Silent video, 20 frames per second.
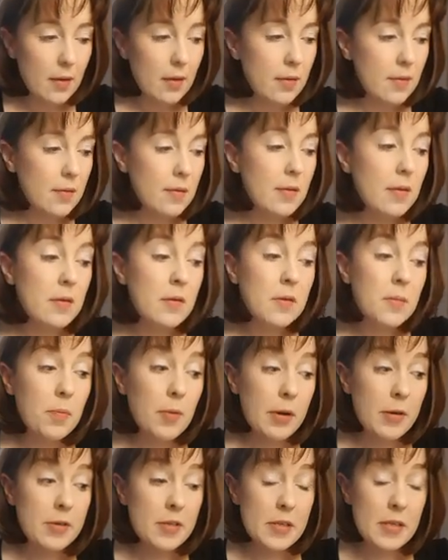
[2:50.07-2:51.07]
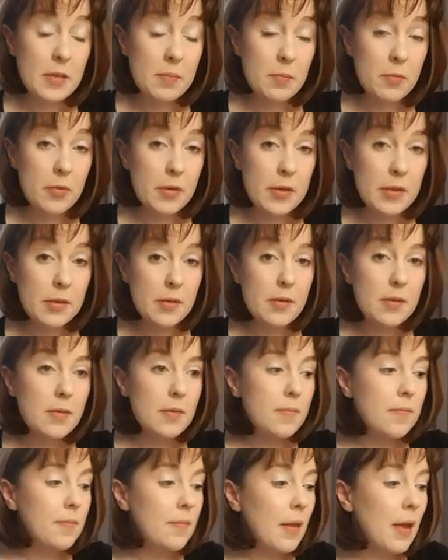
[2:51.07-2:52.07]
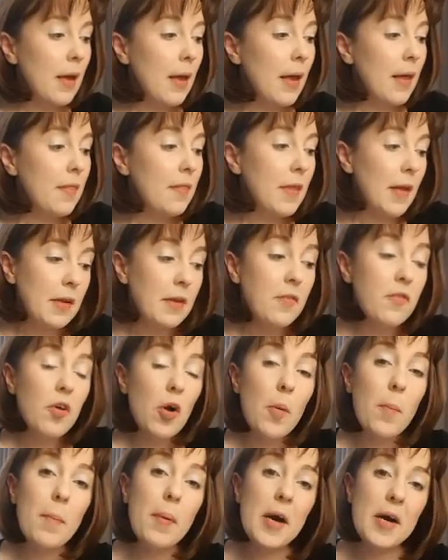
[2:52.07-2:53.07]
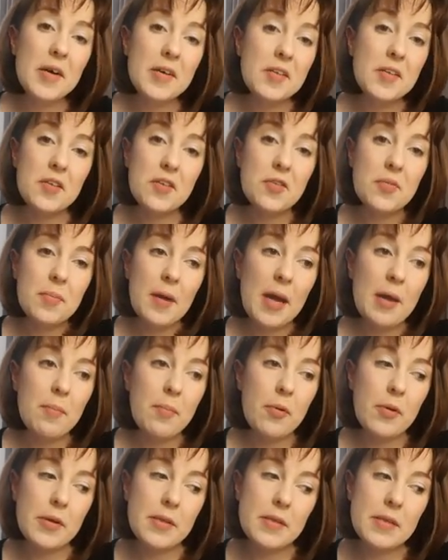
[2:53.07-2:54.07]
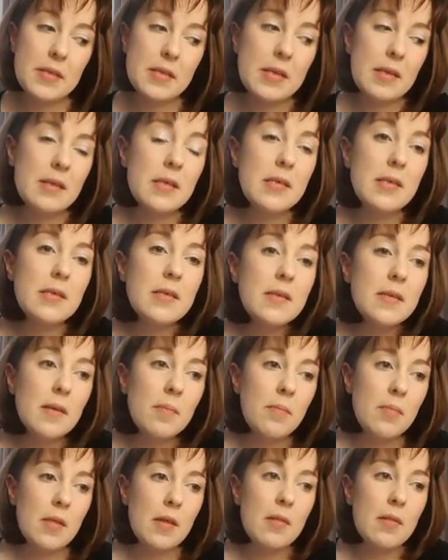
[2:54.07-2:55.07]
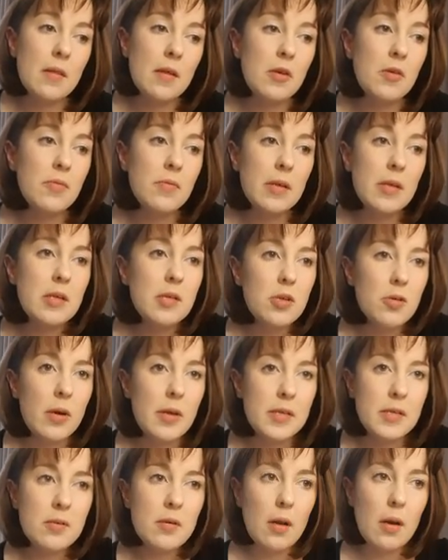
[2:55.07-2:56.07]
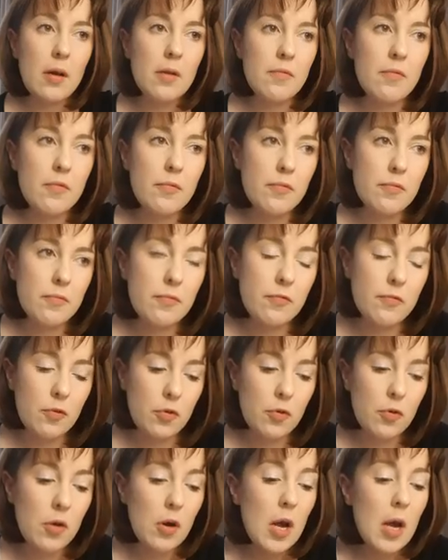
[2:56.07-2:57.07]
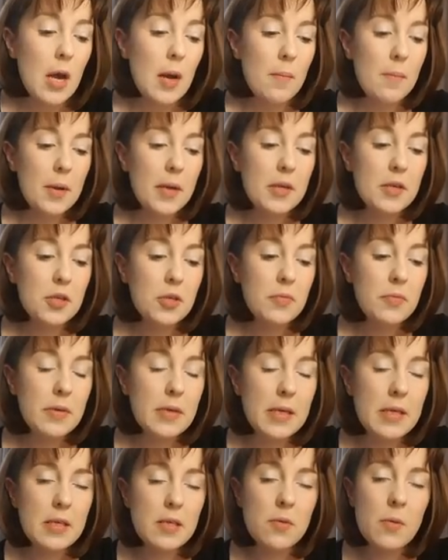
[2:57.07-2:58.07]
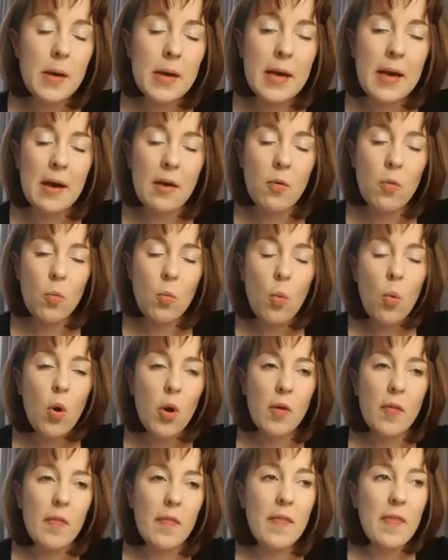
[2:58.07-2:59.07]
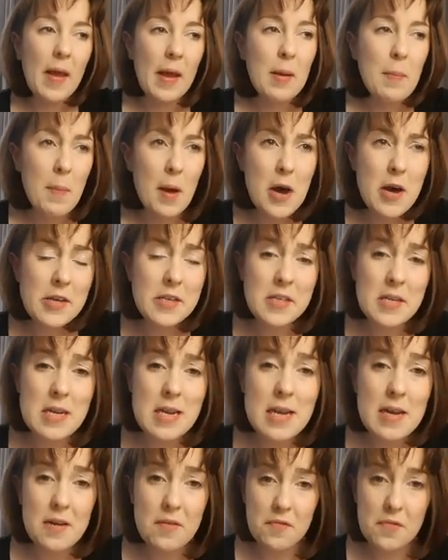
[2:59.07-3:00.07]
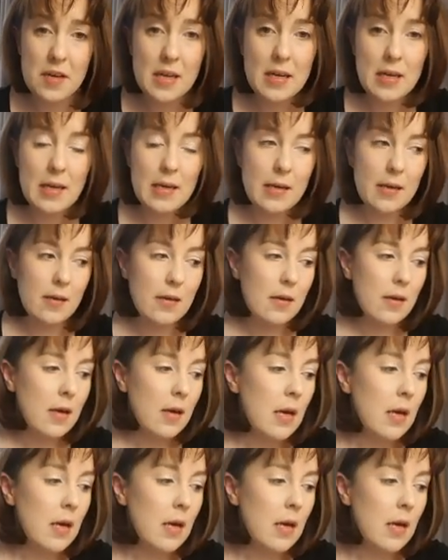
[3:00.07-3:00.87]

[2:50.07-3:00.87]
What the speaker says: So those are process points. Then you've got personal pain points. Now this is something that you need your ideal client for, because you need to work out what they personally are feeling.